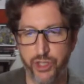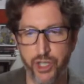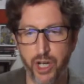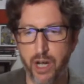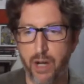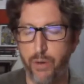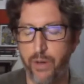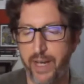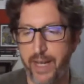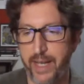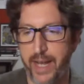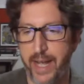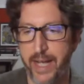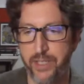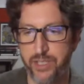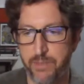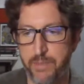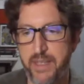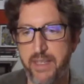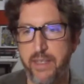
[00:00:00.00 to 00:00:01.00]
for show. It, it
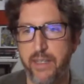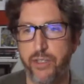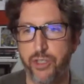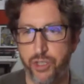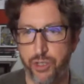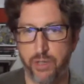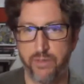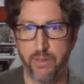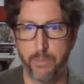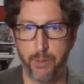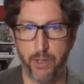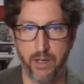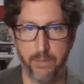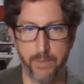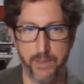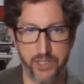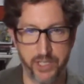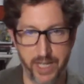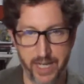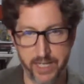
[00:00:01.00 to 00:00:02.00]
has to be there to serve a
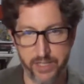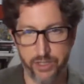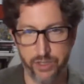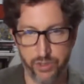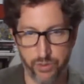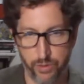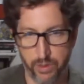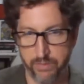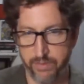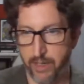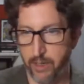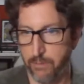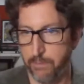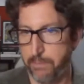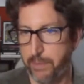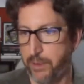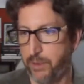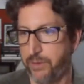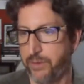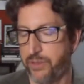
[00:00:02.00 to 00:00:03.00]
purpose. It has to sort of
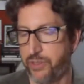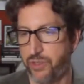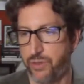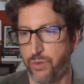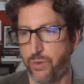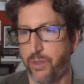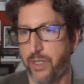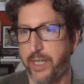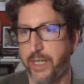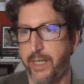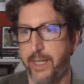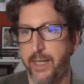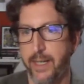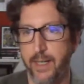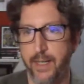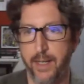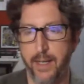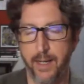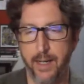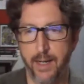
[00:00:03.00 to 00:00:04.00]
help build the story.
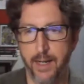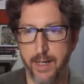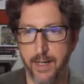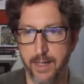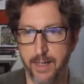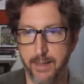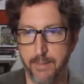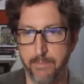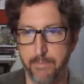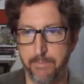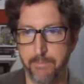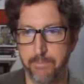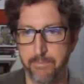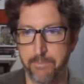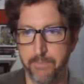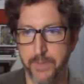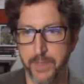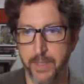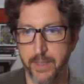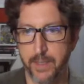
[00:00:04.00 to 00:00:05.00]

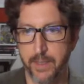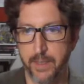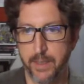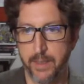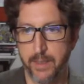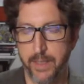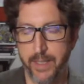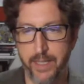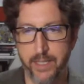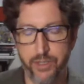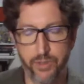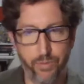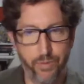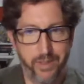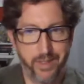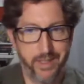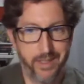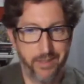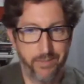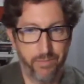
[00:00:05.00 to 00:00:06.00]
Um, and
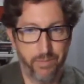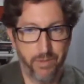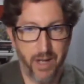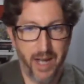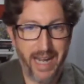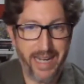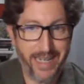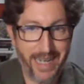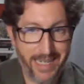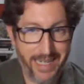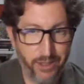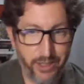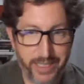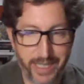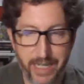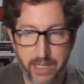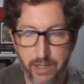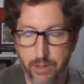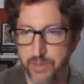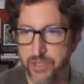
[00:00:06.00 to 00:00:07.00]
it's, it, I, I
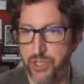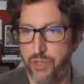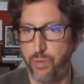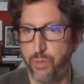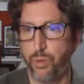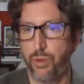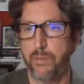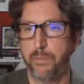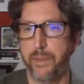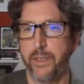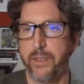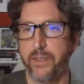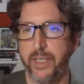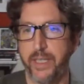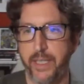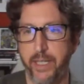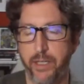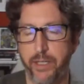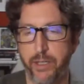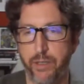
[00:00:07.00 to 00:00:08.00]
look at it almost as world
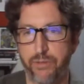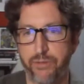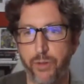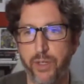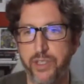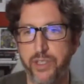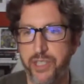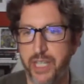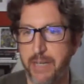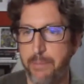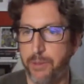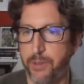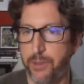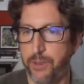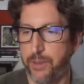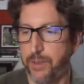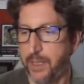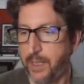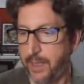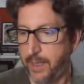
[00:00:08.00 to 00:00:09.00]
building, you know, for
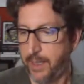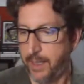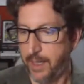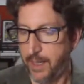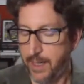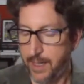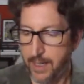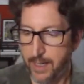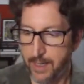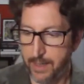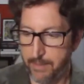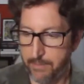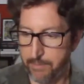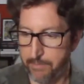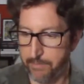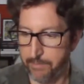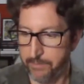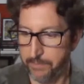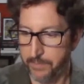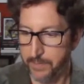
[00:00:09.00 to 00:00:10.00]
example,
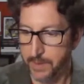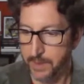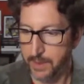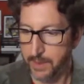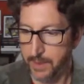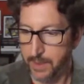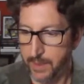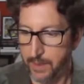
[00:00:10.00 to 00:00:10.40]
um,